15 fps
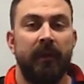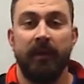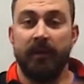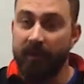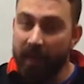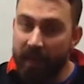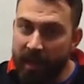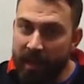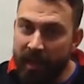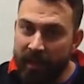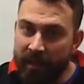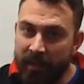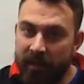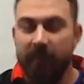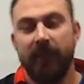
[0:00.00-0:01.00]
in your
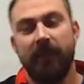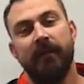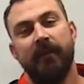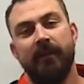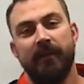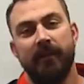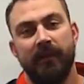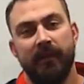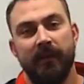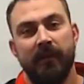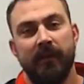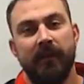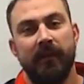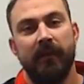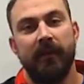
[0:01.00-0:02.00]
head
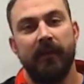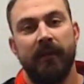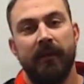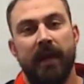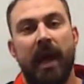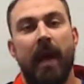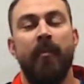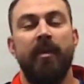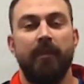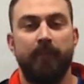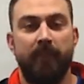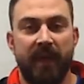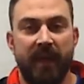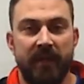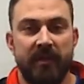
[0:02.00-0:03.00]
how many
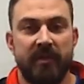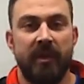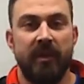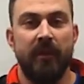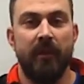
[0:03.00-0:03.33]
beats